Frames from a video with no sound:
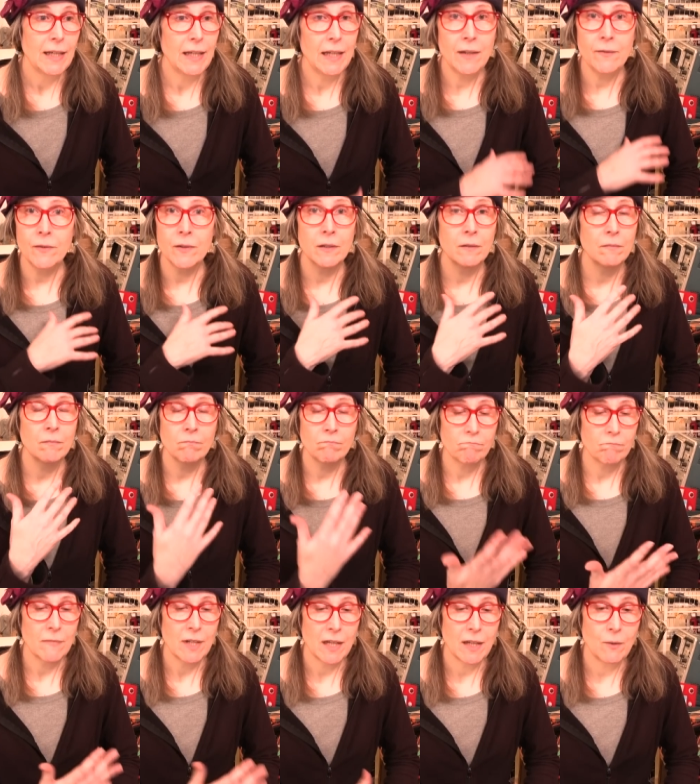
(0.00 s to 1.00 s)
even
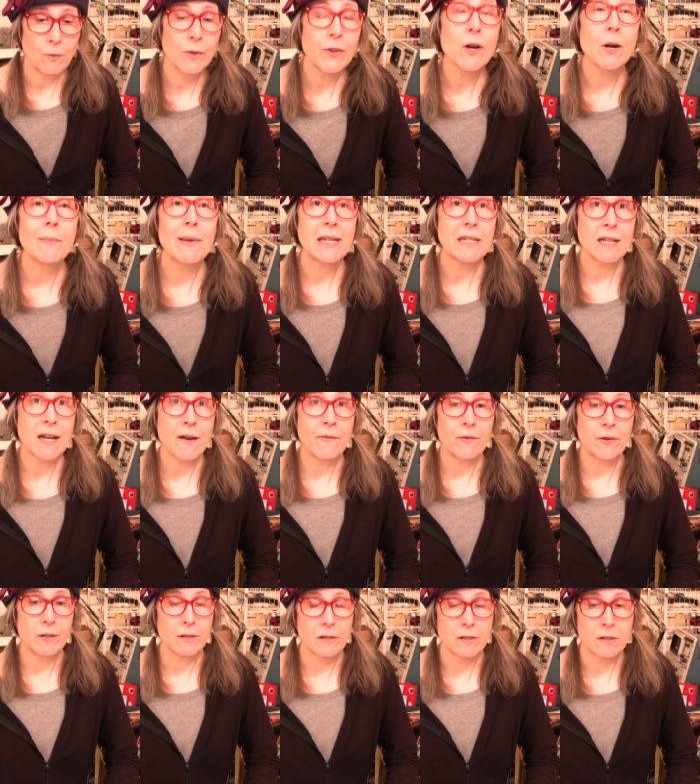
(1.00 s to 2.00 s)
with our best
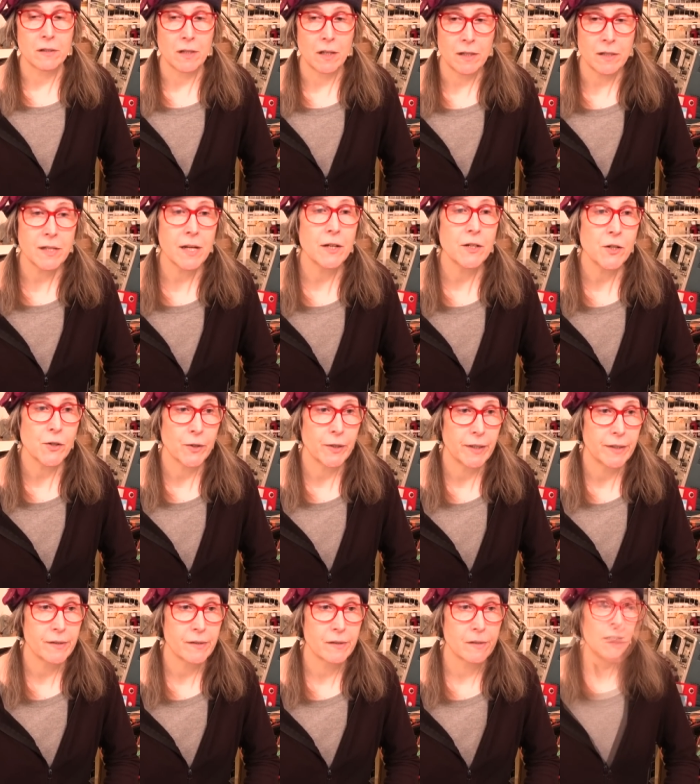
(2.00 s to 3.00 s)
efforts,
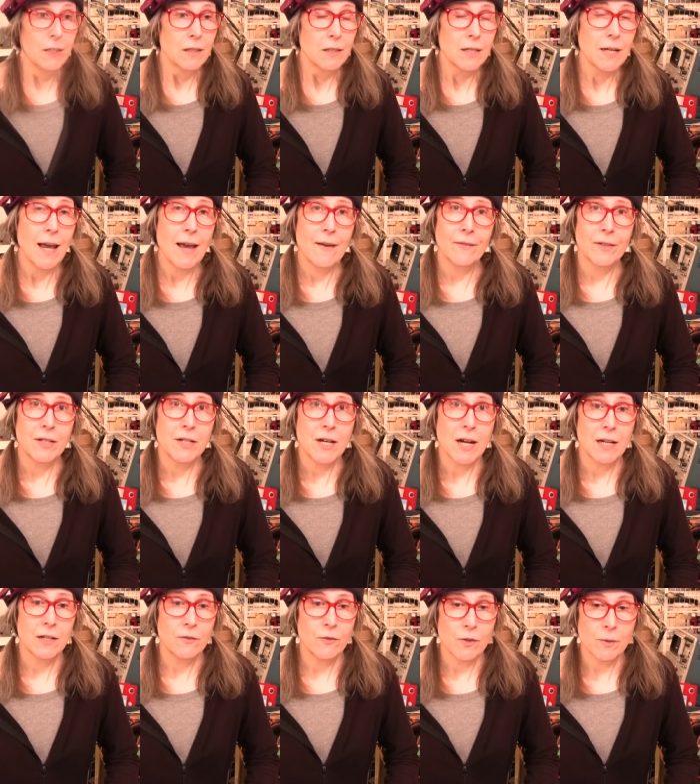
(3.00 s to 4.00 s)
centuries, to have a
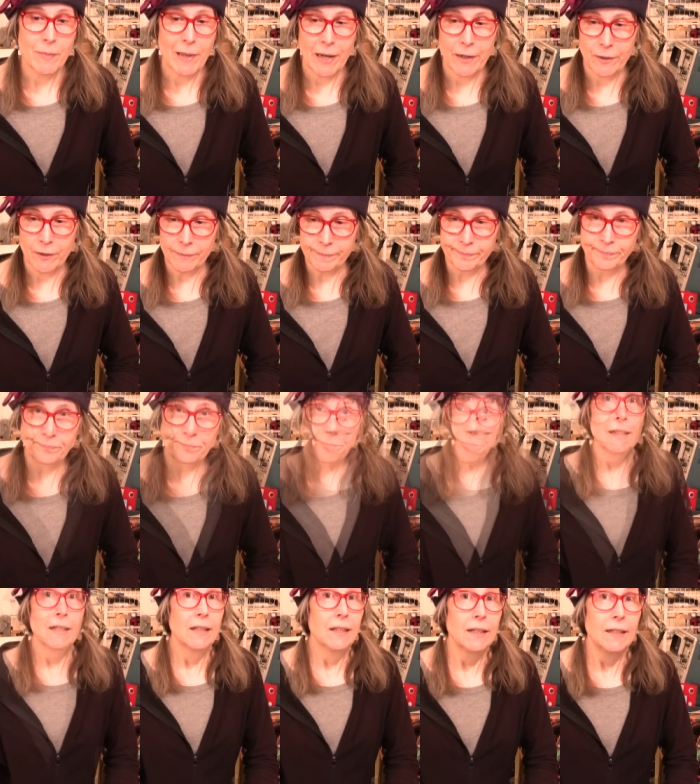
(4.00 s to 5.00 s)
change for the better.
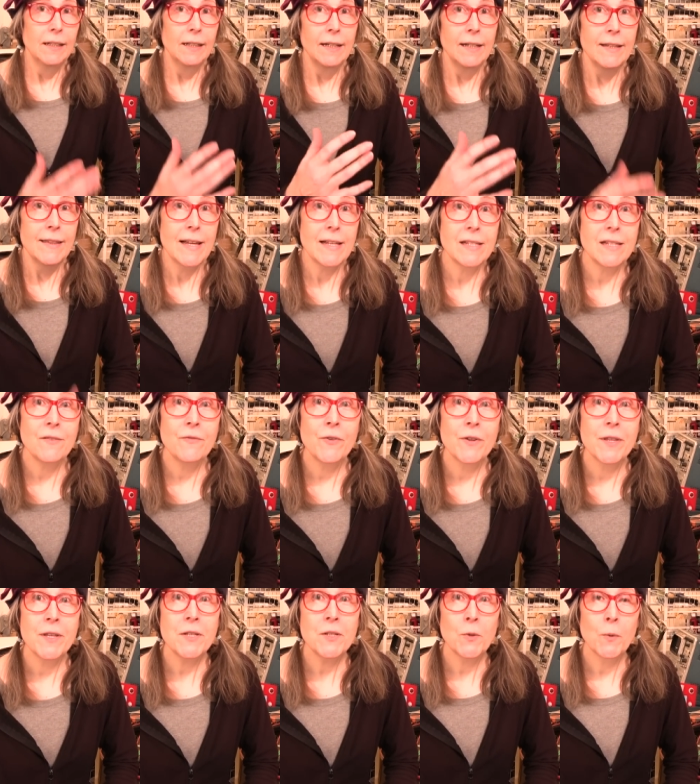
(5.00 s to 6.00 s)
That's it for
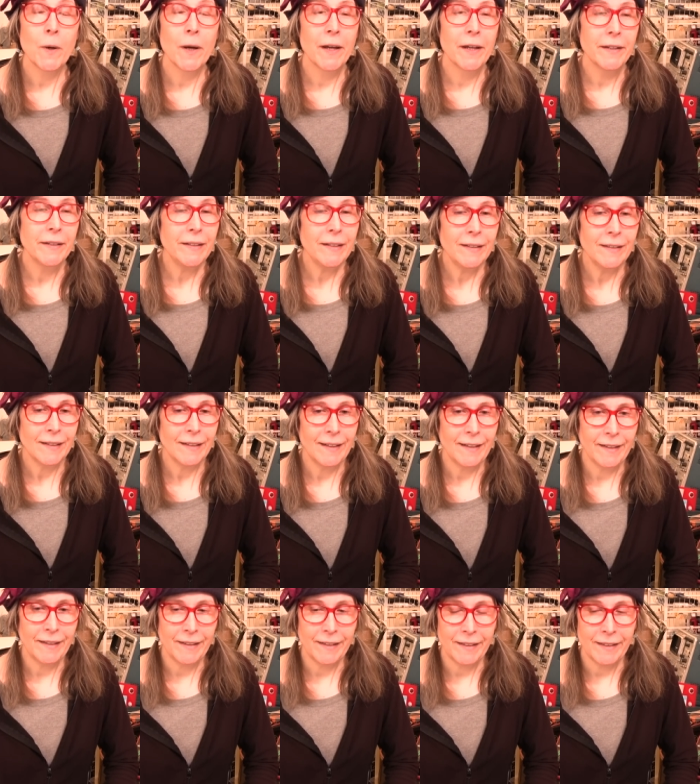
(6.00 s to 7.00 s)
this one,
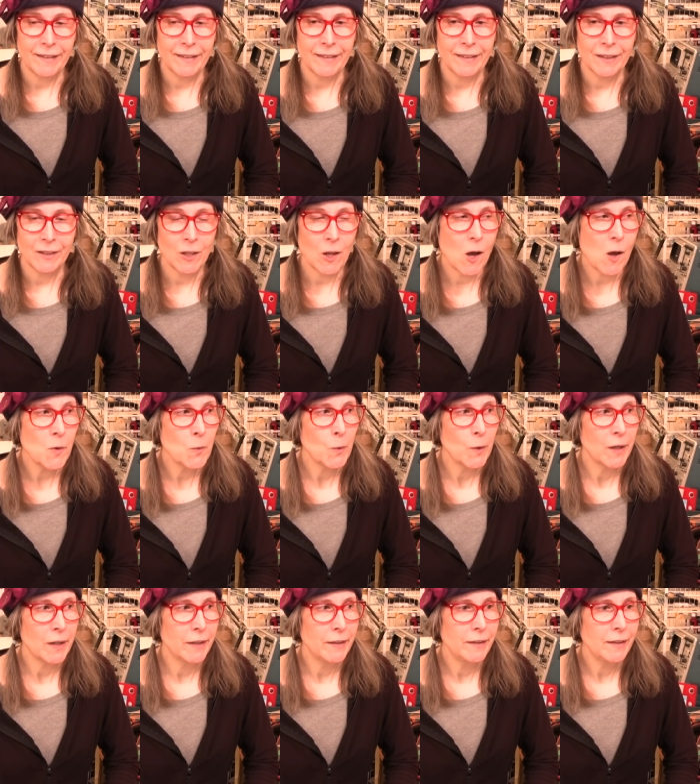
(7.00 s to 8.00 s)
a long
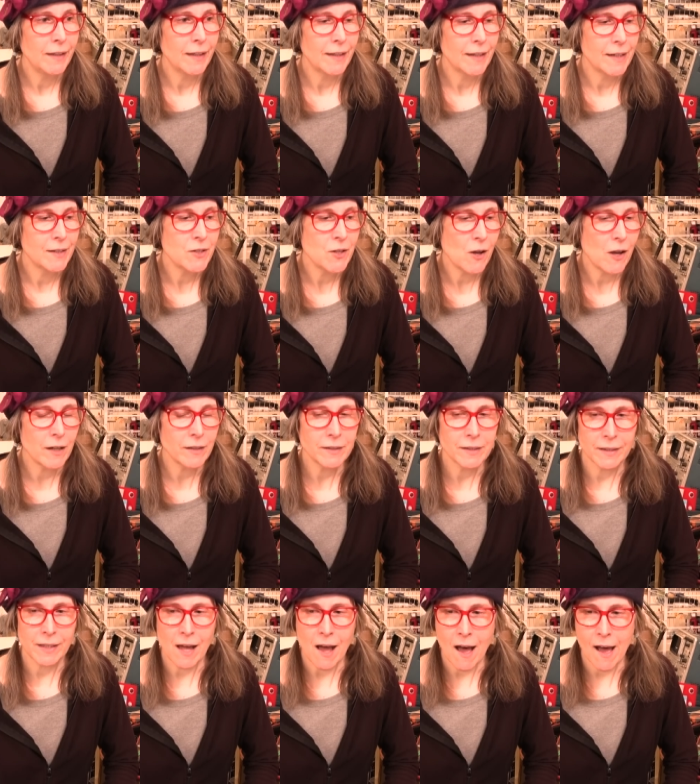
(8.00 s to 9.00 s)
one, and I talked
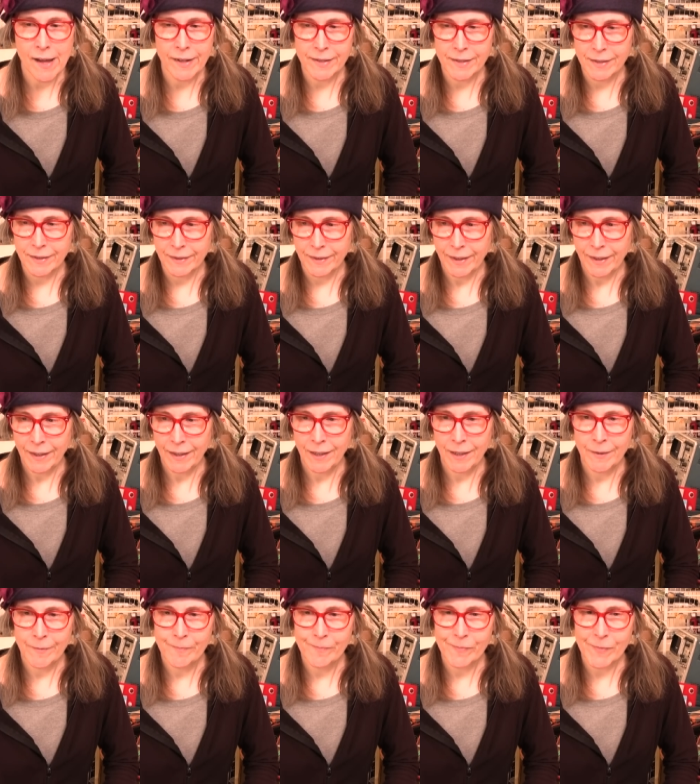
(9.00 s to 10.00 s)
a lot.
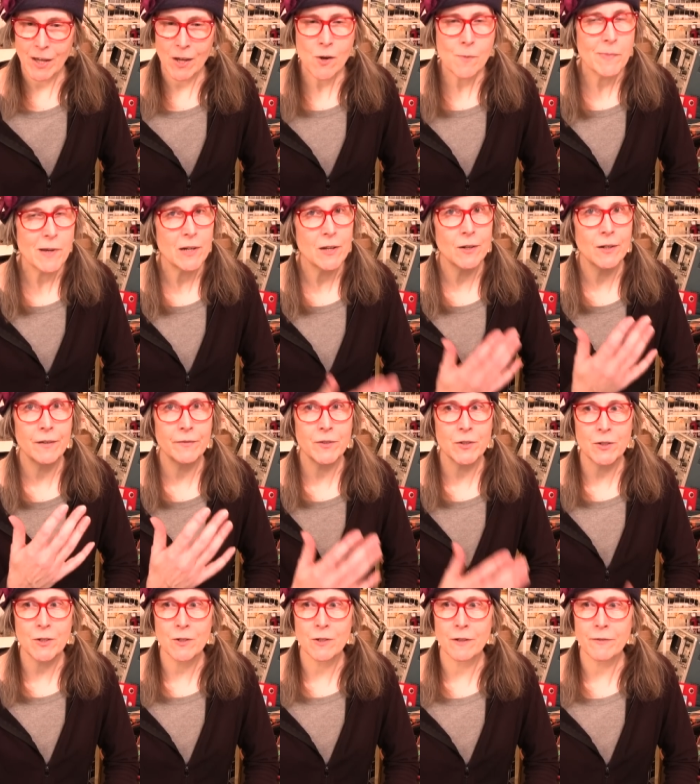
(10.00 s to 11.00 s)
I hope I don't have to
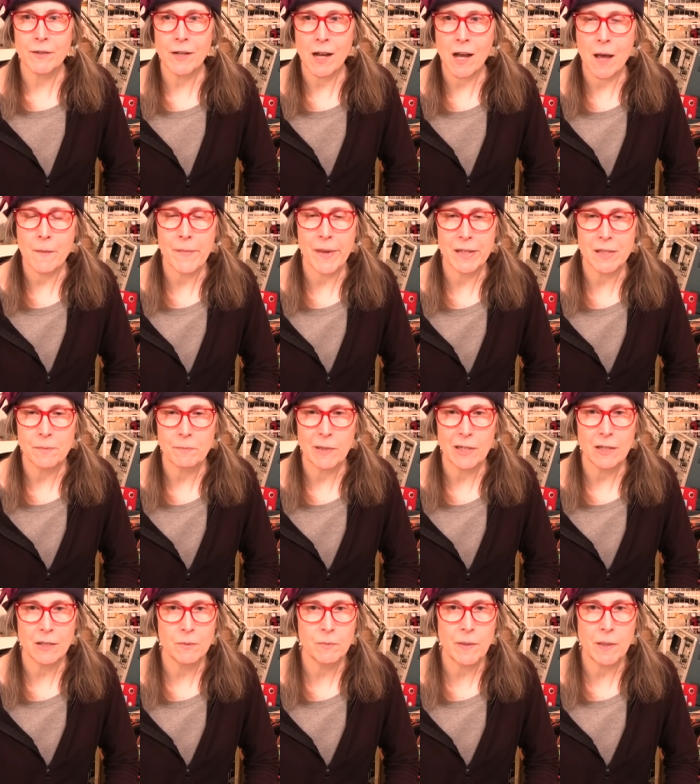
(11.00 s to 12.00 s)
turn off comments
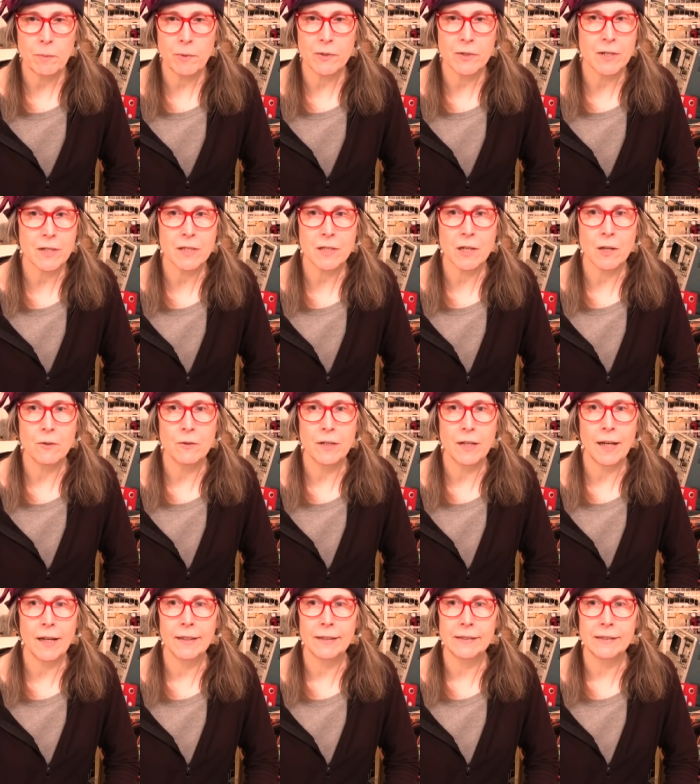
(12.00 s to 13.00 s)
because people just go
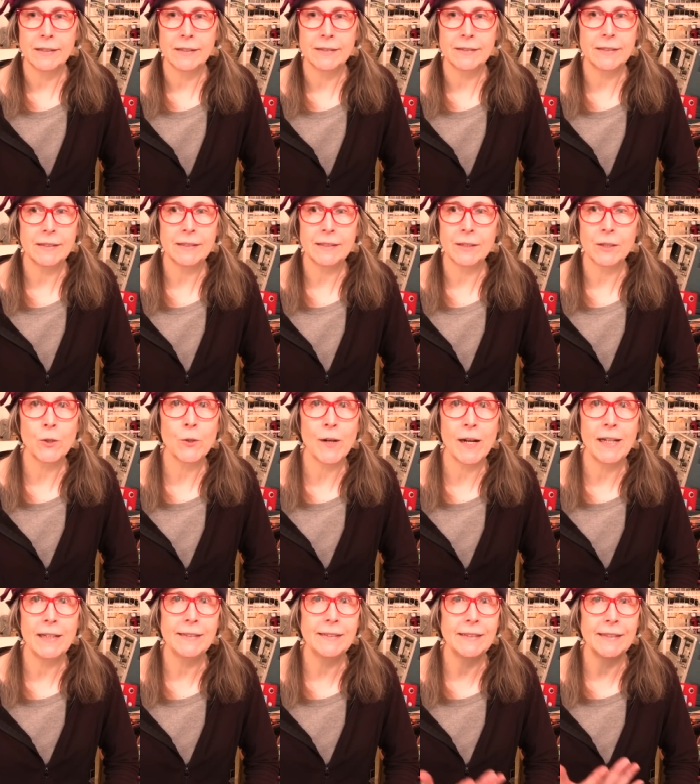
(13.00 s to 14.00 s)
nuts. It's just the
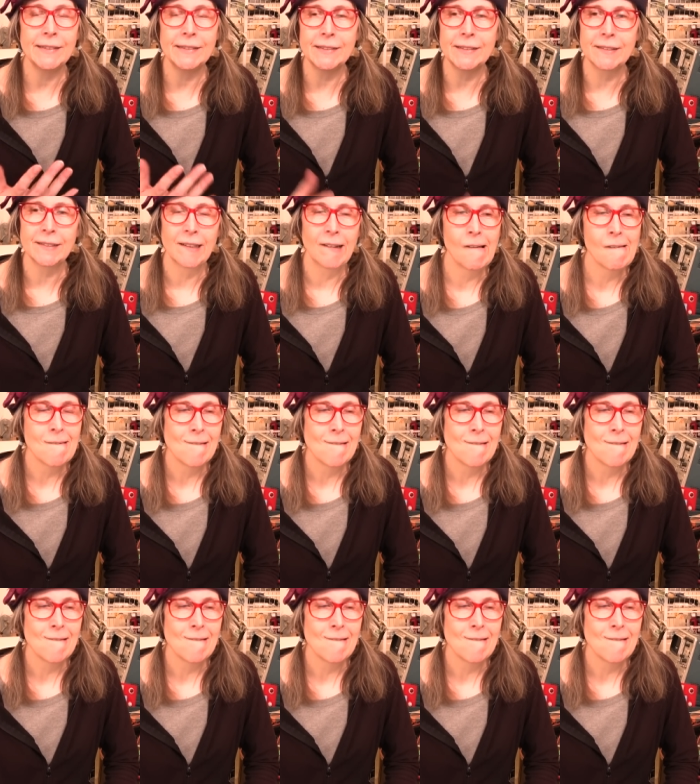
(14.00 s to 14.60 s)
crazies.